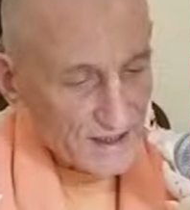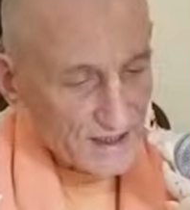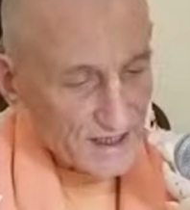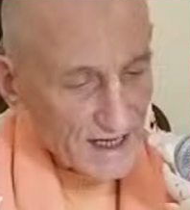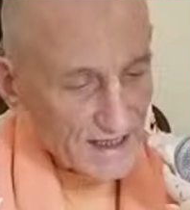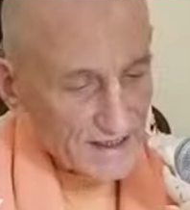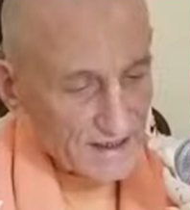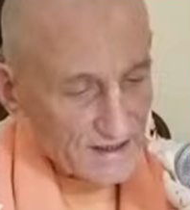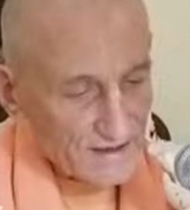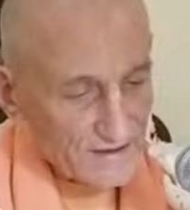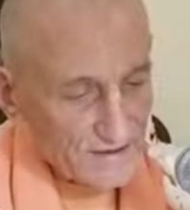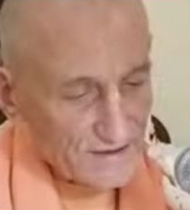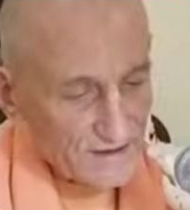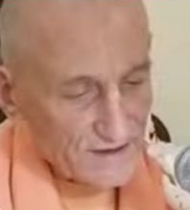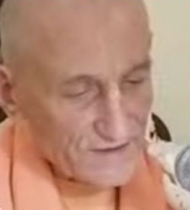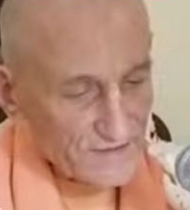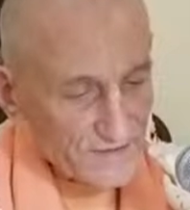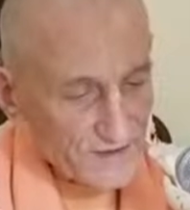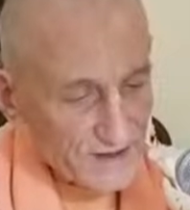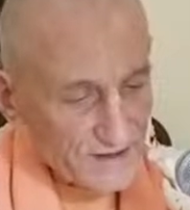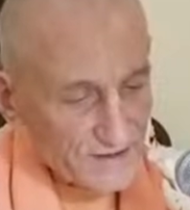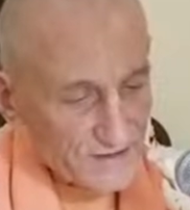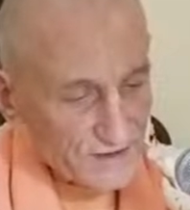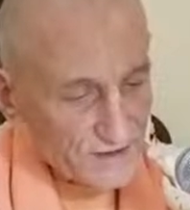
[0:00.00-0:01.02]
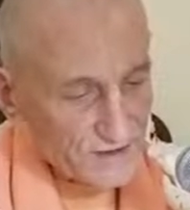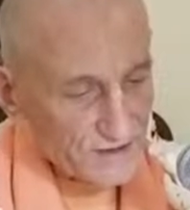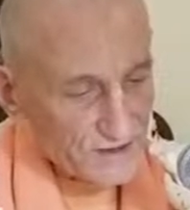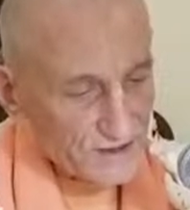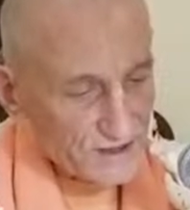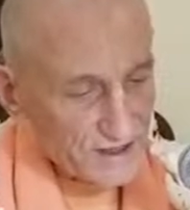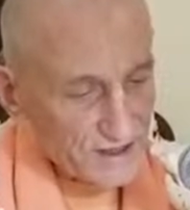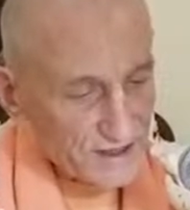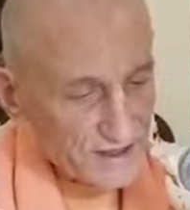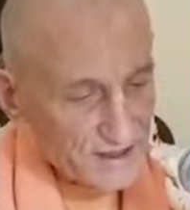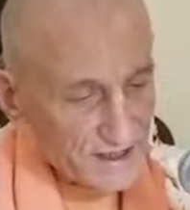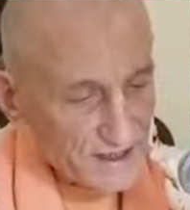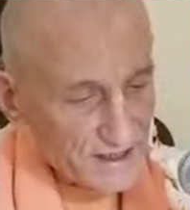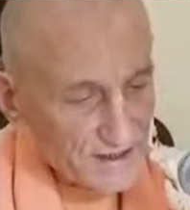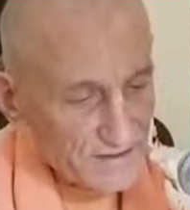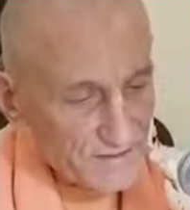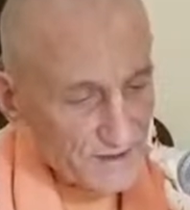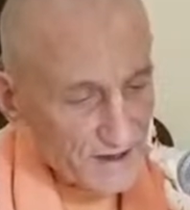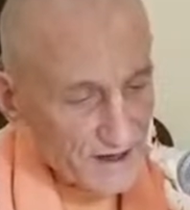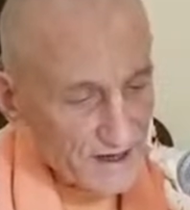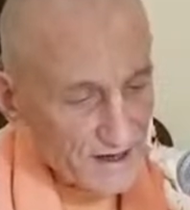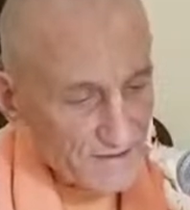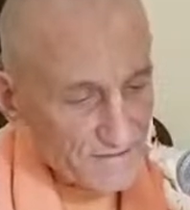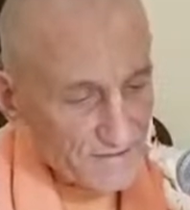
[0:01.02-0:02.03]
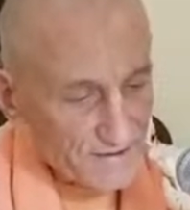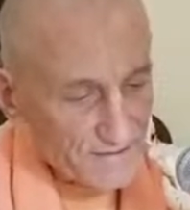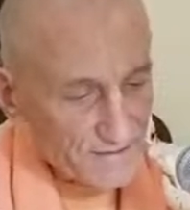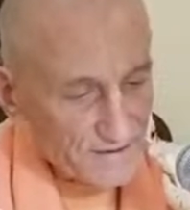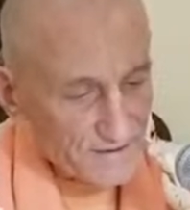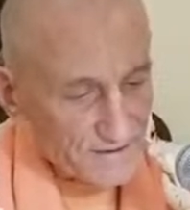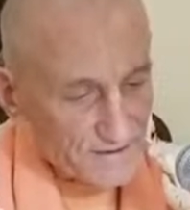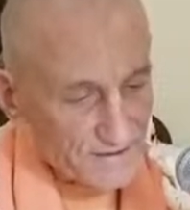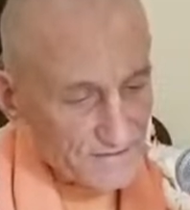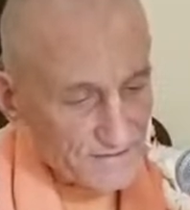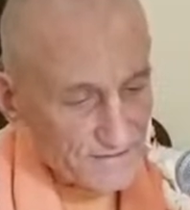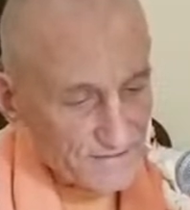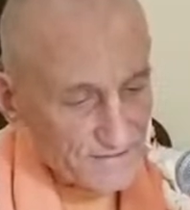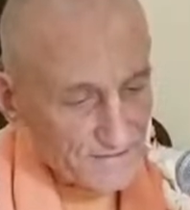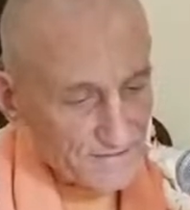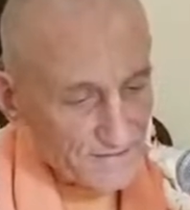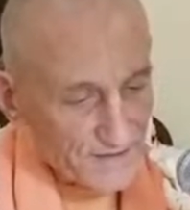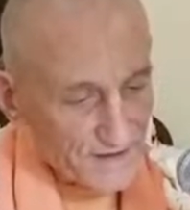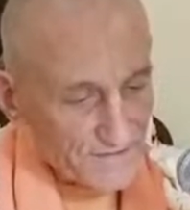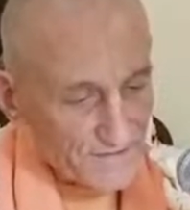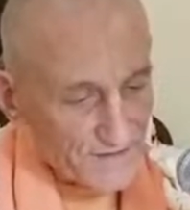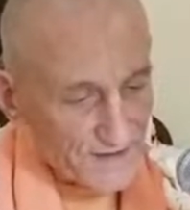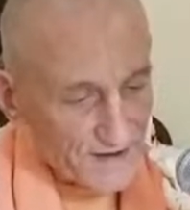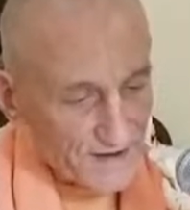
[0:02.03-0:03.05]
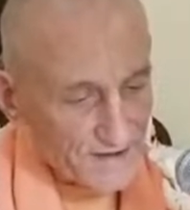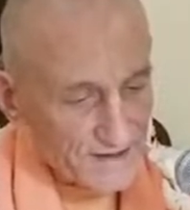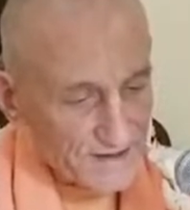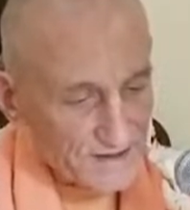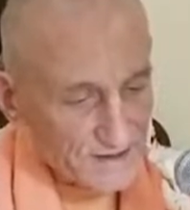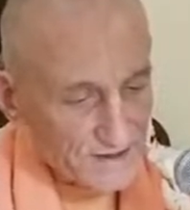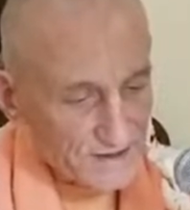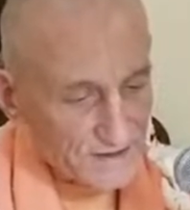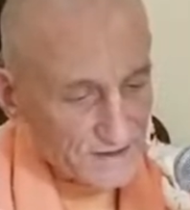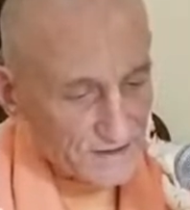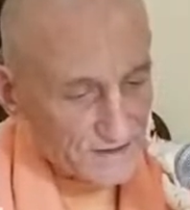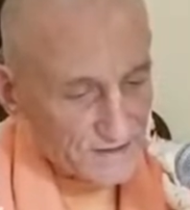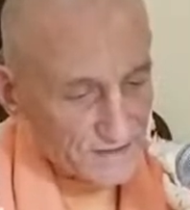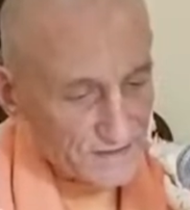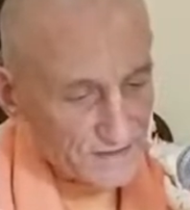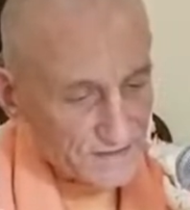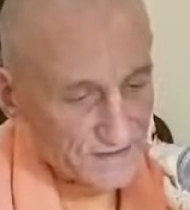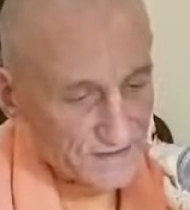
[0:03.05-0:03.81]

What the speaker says: at the lotus feet of Sri Caitanya Mahaprabhu very soon.